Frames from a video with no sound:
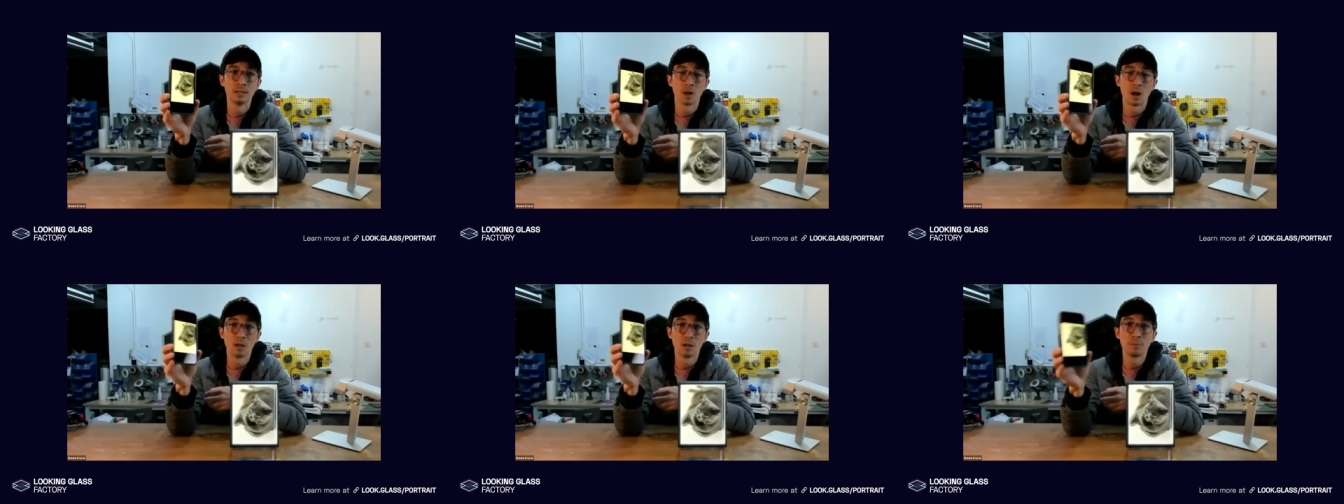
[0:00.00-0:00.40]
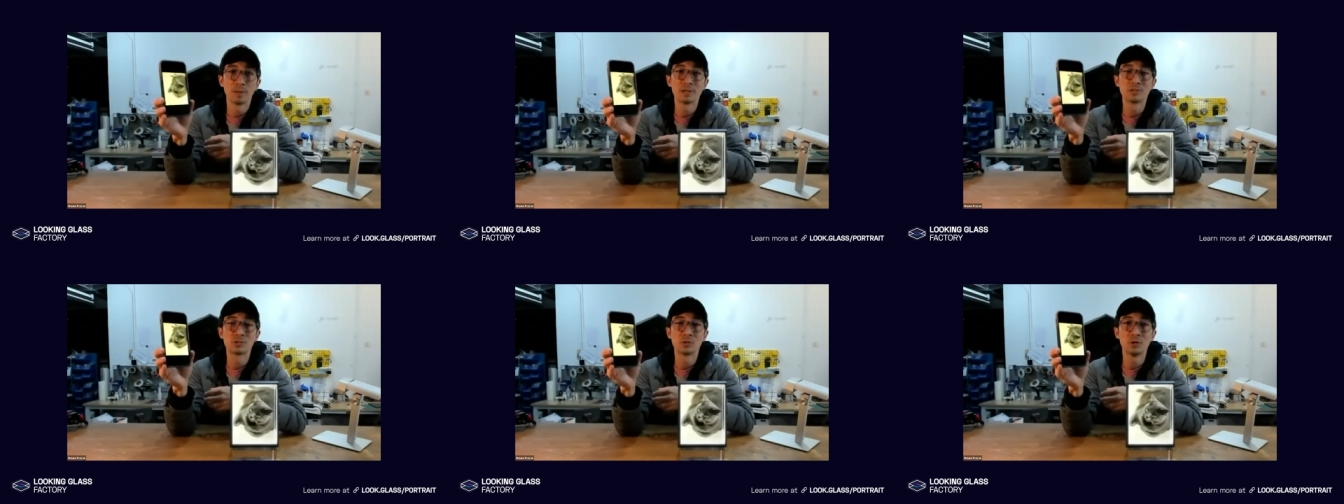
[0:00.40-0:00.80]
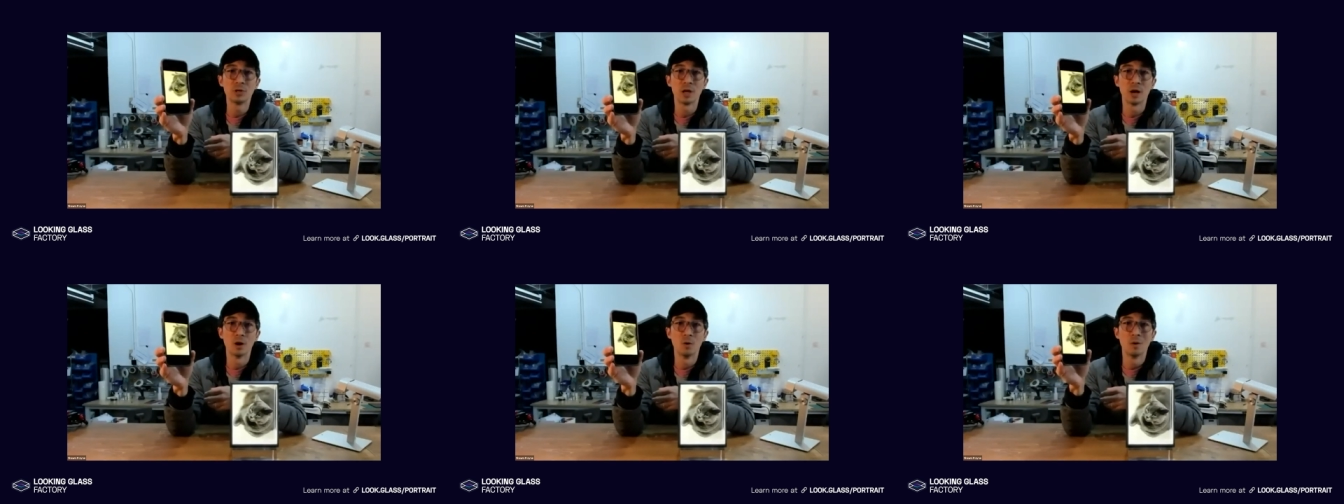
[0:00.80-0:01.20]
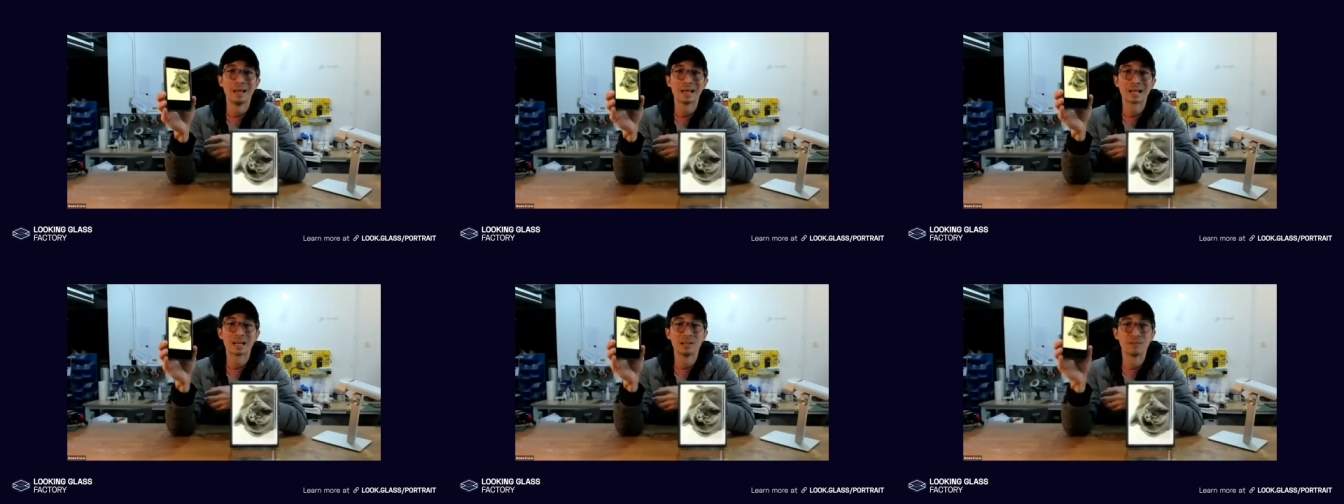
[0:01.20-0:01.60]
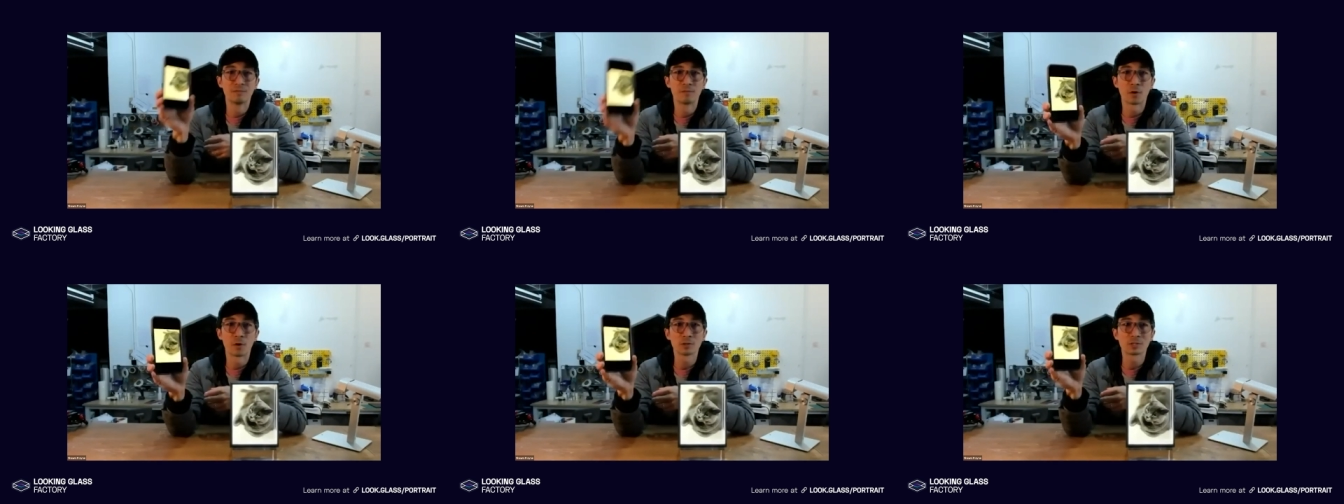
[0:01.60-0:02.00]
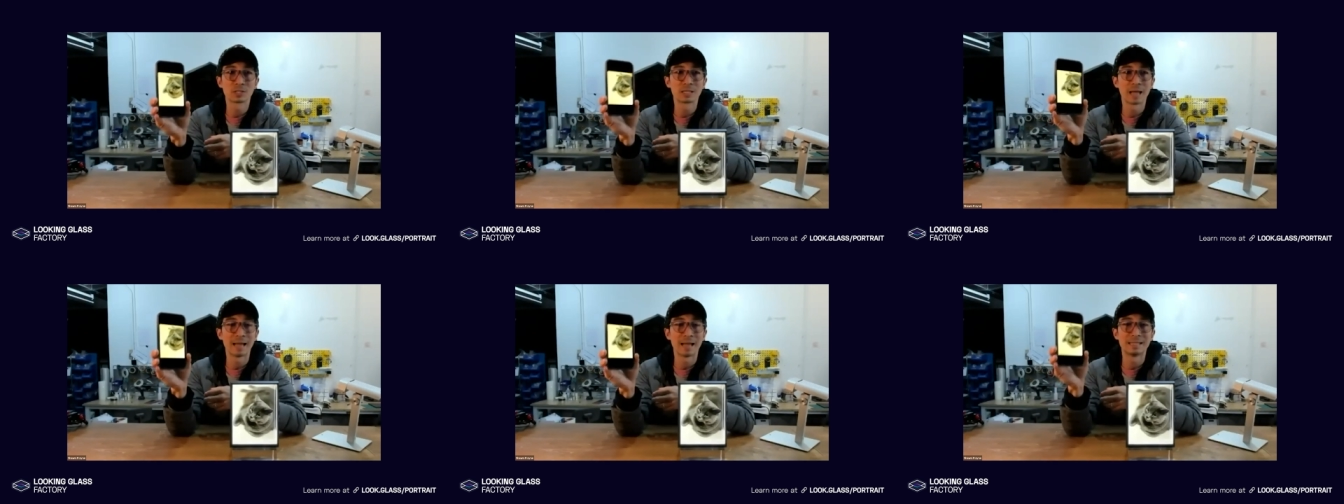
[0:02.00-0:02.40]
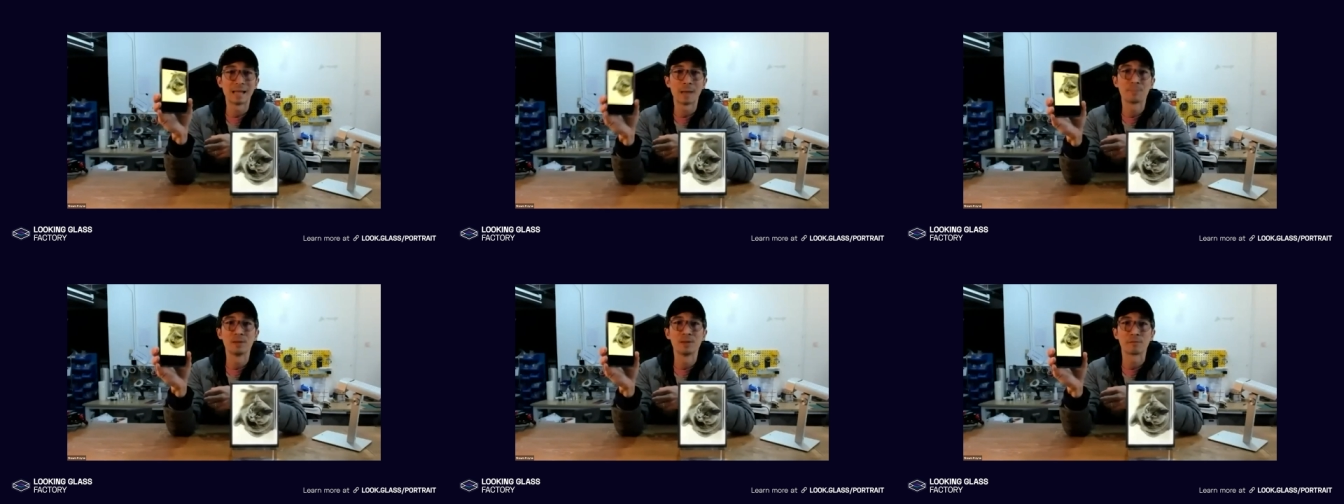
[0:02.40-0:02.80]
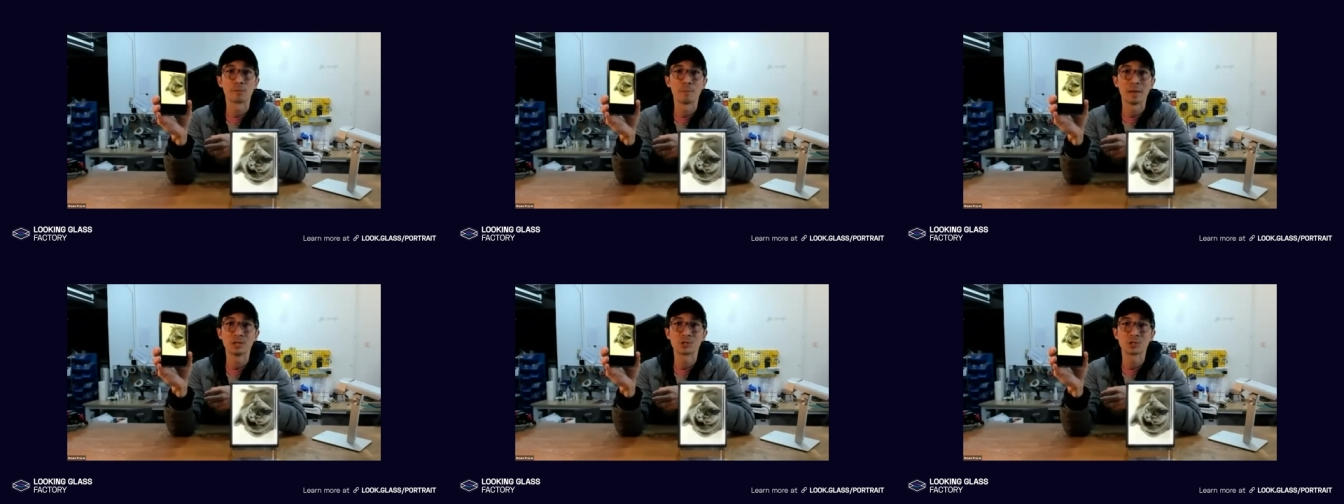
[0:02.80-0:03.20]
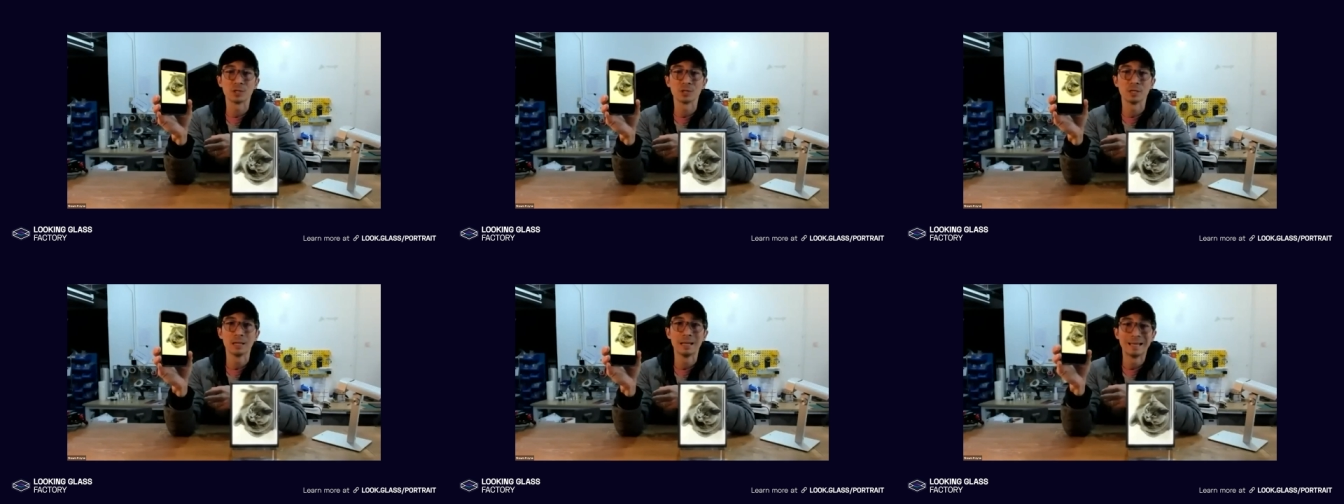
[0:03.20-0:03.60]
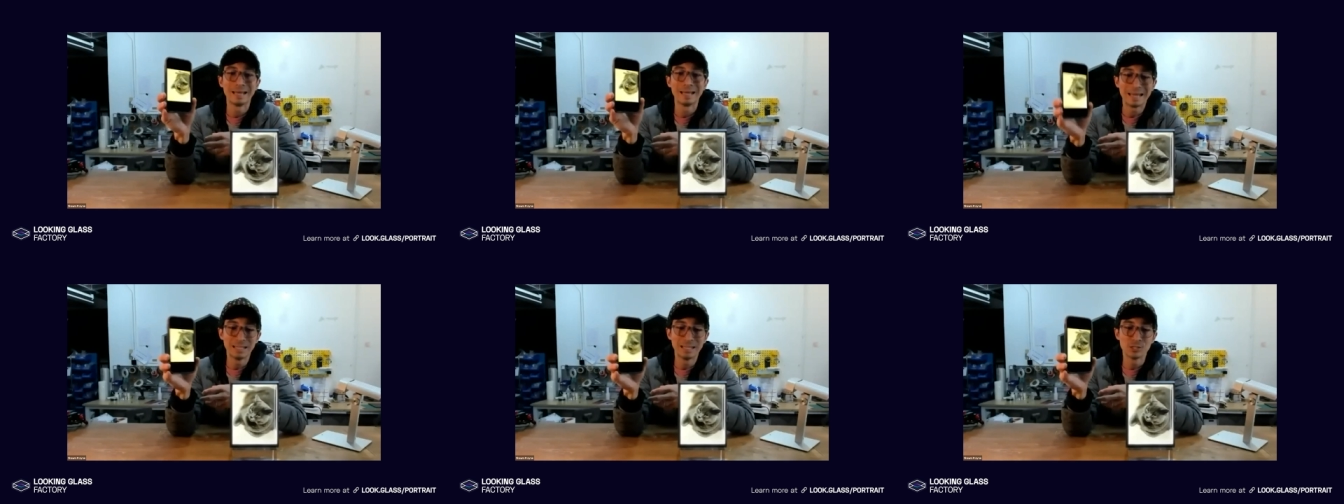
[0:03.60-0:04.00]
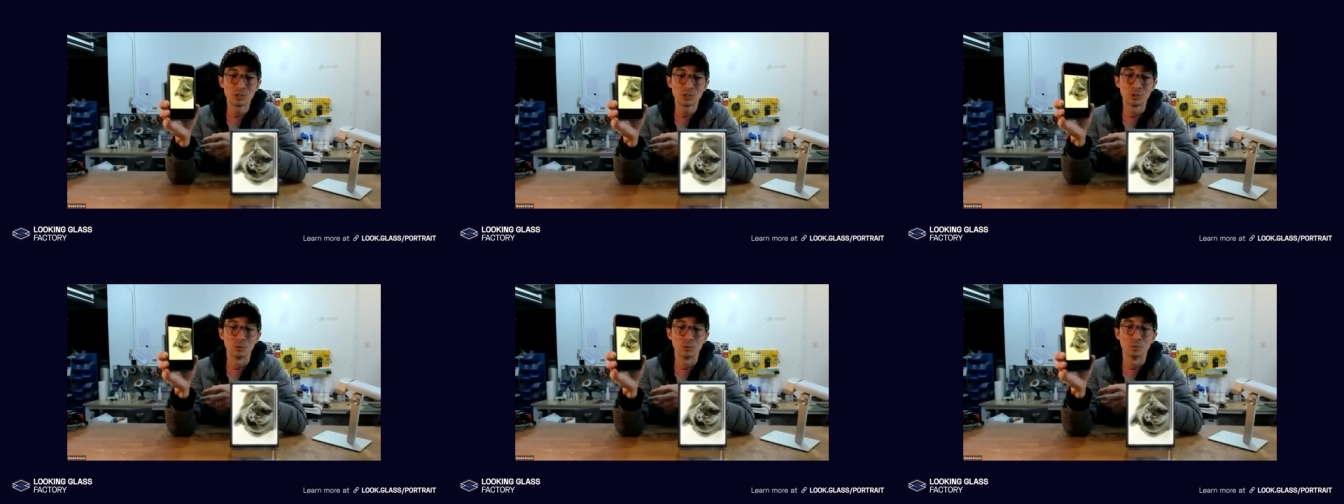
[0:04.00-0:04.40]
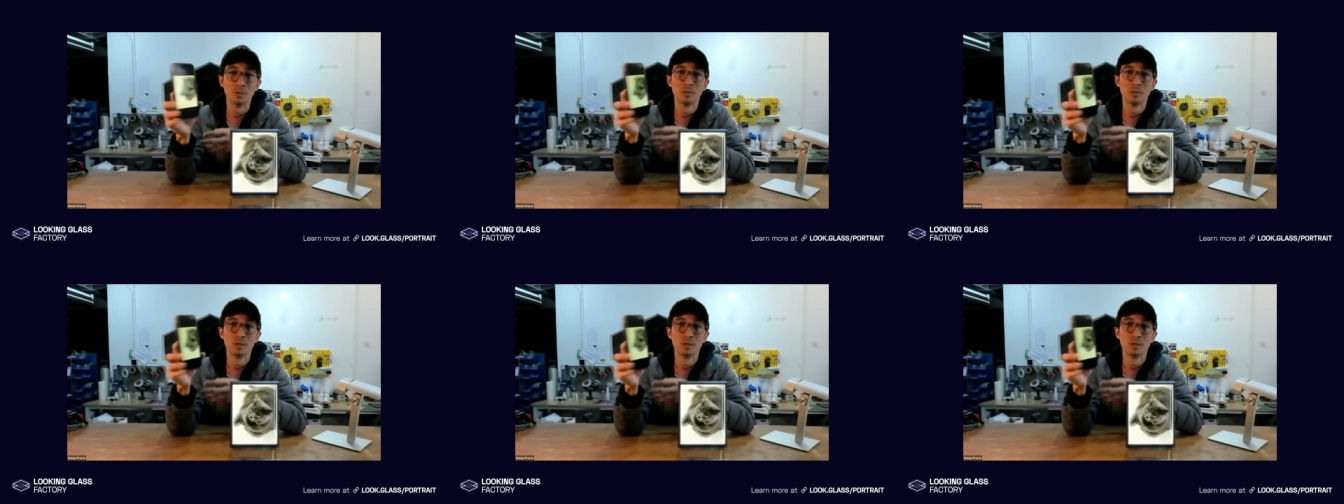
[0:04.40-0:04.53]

HoloPlay Studio, converts that depth information into